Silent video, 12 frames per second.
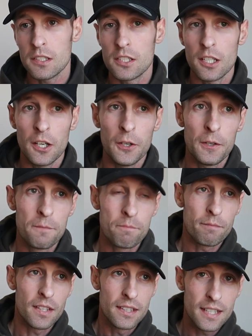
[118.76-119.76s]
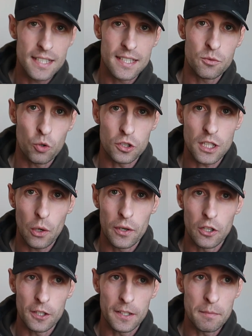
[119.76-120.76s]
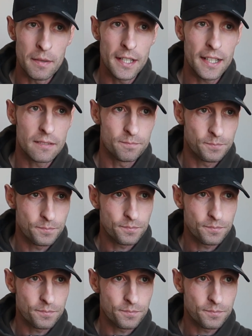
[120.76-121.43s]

So this is what's going on at the minute.